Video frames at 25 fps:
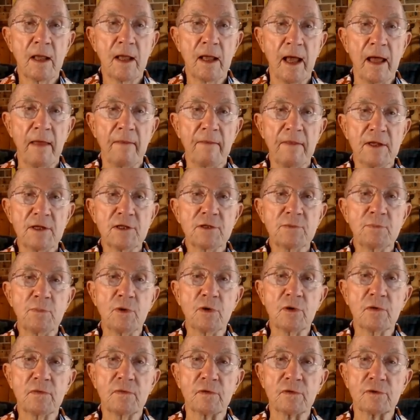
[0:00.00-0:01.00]
And this
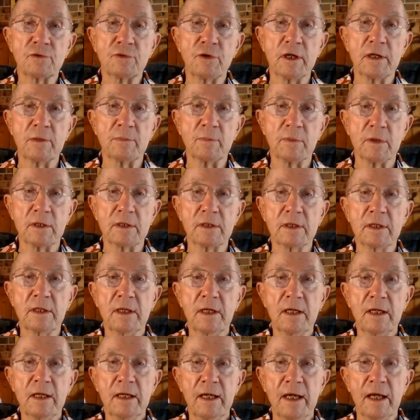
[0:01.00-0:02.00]
beautiful treatment
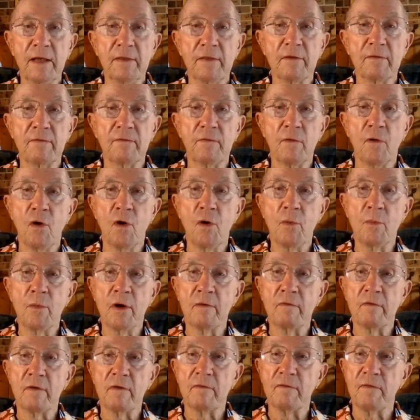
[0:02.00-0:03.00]
in the form
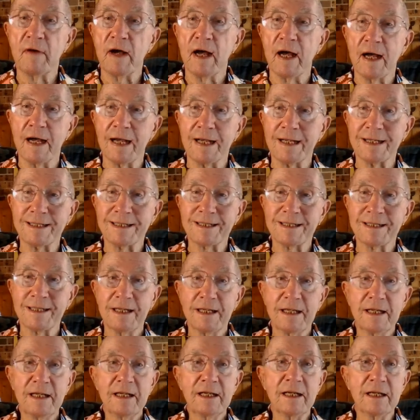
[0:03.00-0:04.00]
of a vase
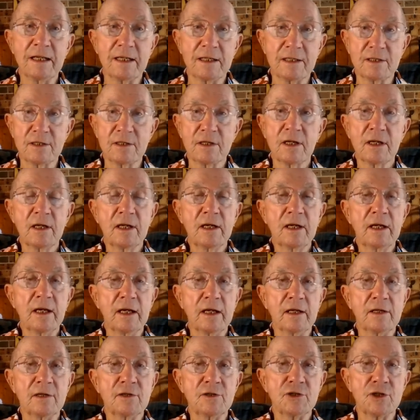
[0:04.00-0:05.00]
is
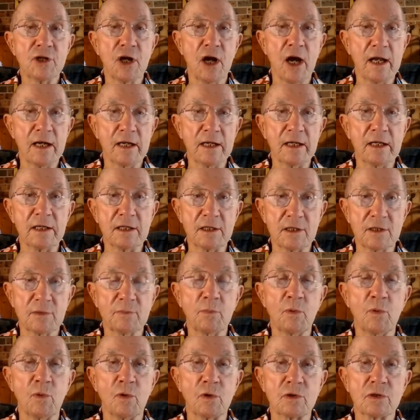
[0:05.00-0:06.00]
in Chinese
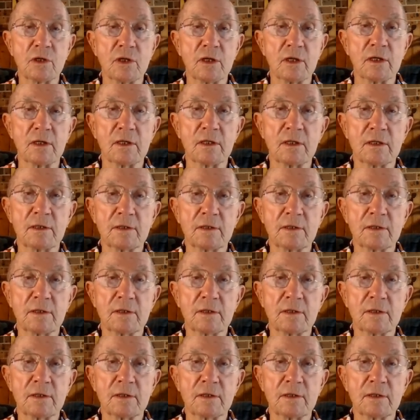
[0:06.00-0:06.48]
porcelain.